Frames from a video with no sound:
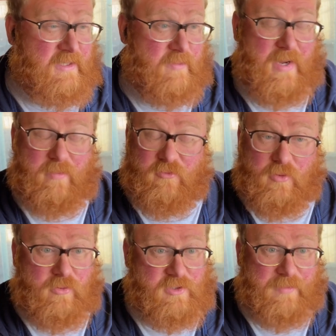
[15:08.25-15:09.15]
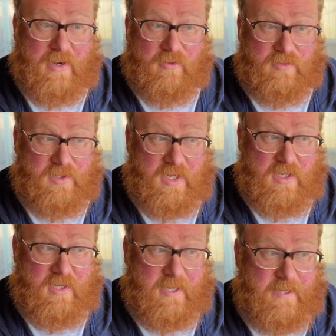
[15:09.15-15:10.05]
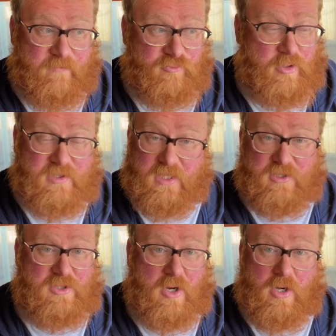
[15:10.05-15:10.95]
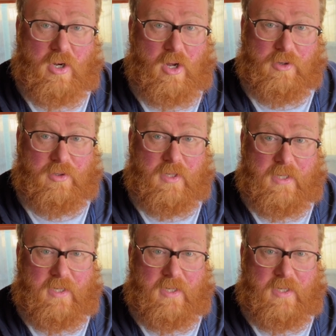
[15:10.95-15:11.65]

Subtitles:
There may be rules about the rooting stock on